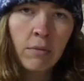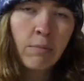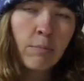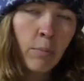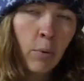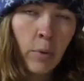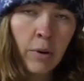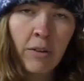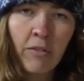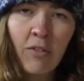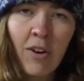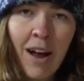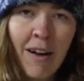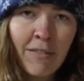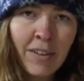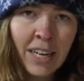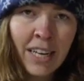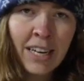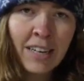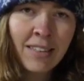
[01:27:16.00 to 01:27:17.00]
point of
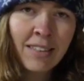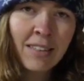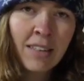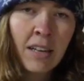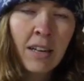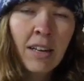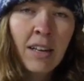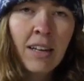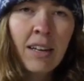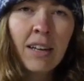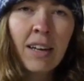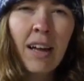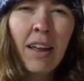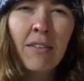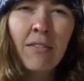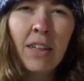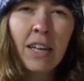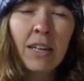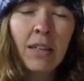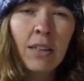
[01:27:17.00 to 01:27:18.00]
gravity is. Kind
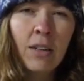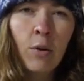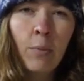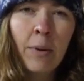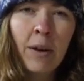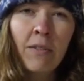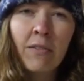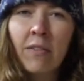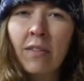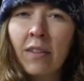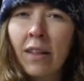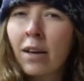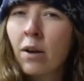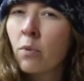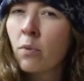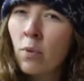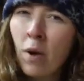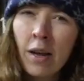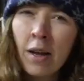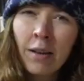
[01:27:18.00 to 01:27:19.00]
of like a little bit of like a
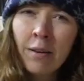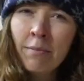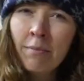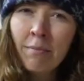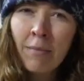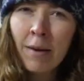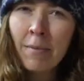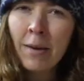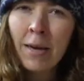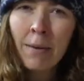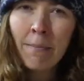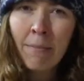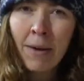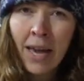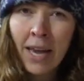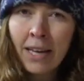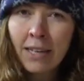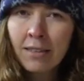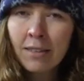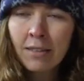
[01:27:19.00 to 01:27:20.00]
run maybe in
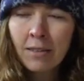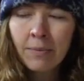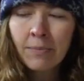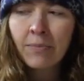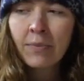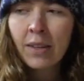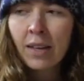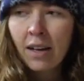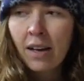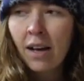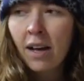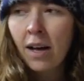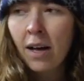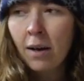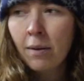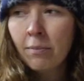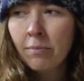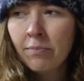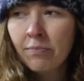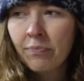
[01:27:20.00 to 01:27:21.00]
paint.
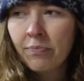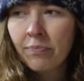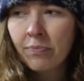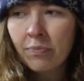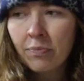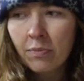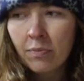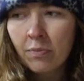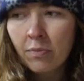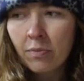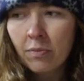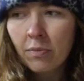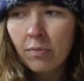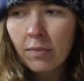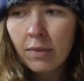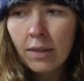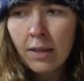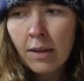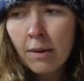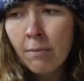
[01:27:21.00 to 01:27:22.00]
Um,
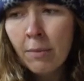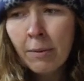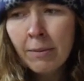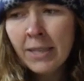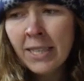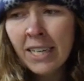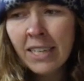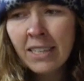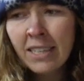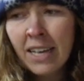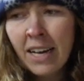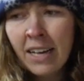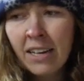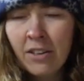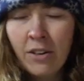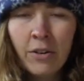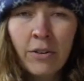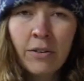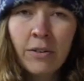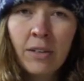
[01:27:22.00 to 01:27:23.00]
but besides that,
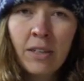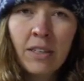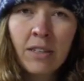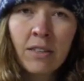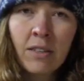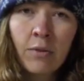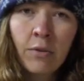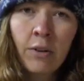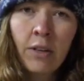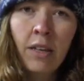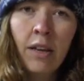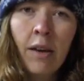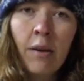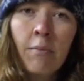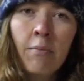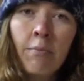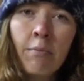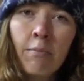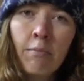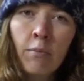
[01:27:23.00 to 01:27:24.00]
no, it doesn't really
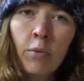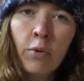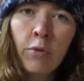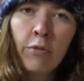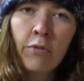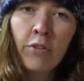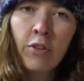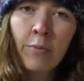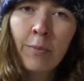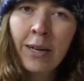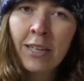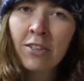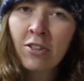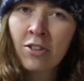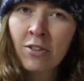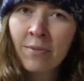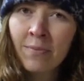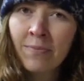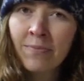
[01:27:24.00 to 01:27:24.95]
move too much.